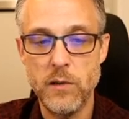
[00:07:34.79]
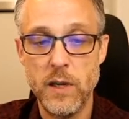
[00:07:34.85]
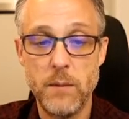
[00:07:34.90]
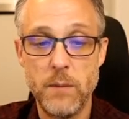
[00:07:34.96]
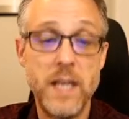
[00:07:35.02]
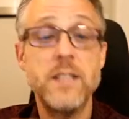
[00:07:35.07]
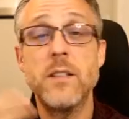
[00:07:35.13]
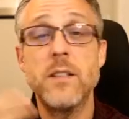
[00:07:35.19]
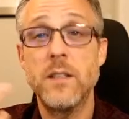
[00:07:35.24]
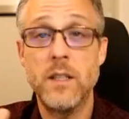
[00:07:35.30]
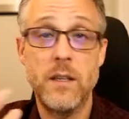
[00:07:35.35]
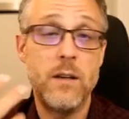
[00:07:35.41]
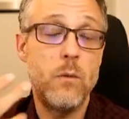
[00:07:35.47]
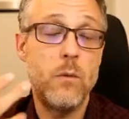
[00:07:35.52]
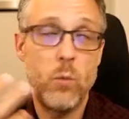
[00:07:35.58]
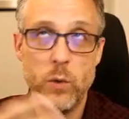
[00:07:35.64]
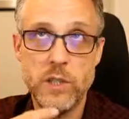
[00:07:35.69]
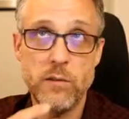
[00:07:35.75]
it
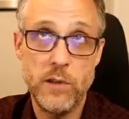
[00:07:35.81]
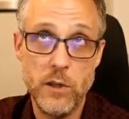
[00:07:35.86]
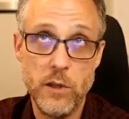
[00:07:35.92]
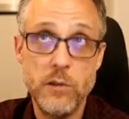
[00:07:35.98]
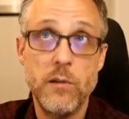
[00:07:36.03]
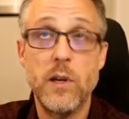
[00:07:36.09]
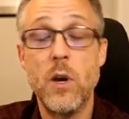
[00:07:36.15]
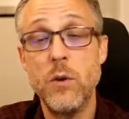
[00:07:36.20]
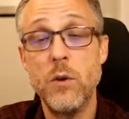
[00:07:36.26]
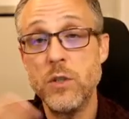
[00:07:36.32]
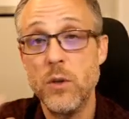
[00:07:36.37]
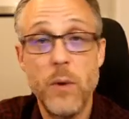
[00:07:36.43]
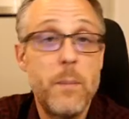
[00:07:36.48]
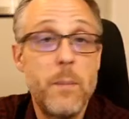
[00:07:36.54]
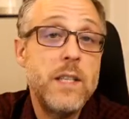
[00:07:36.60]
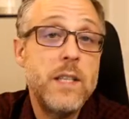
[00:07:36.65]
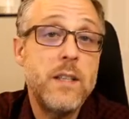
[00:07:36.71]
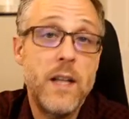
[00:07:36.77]
goes to?
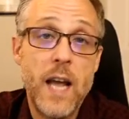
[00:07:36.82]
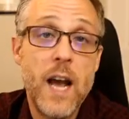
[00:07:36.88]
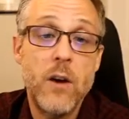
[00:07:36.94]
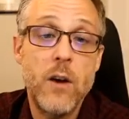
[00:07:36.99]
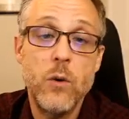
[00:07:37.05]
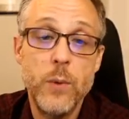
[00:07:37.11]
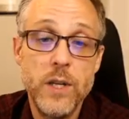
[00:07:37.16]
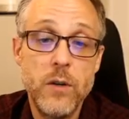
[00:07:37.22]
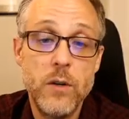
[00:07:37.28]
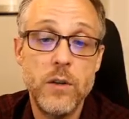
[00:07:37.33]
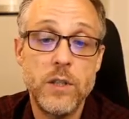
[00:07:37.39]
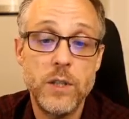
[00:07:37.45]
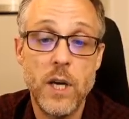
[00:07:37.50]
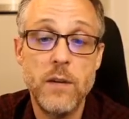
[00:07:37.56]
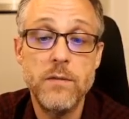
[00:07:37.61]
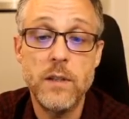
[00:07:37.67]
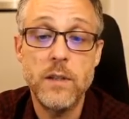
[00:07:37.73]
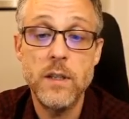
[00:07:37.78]
Basically, how do we do the
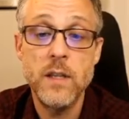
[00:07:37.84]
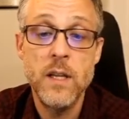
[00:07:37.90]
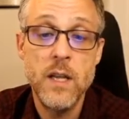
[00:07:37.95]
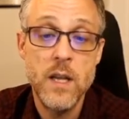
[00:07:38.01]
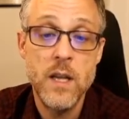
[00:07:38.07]
shuffle?